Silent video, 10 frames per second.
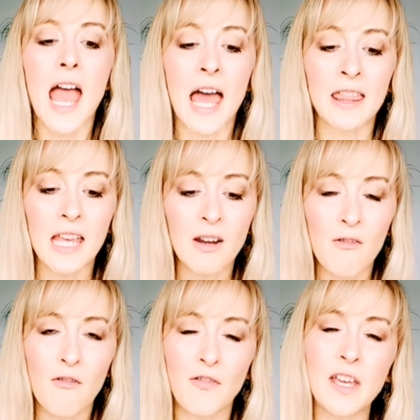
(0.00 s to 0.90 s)
and then
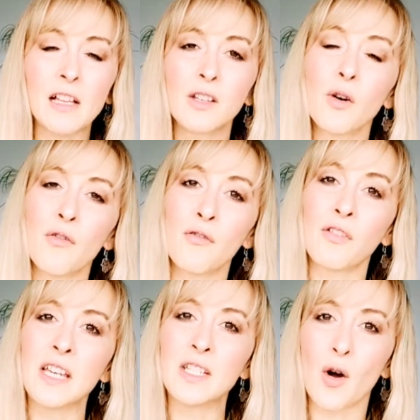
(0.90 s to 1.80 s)
feel your
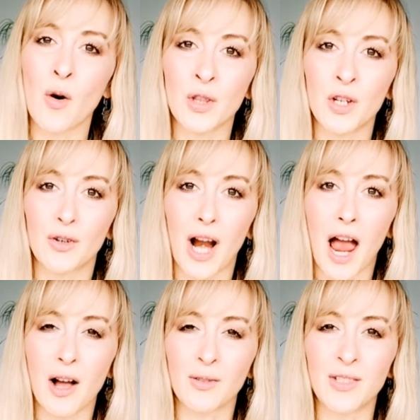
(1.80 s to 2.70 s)
feet on the
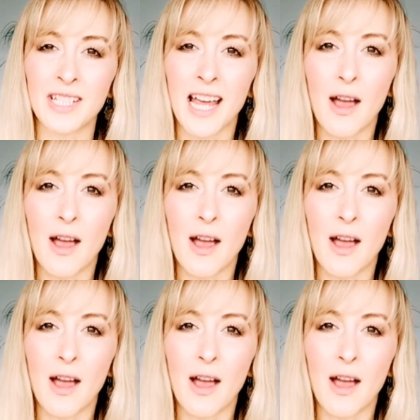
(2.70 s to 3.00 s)
ground.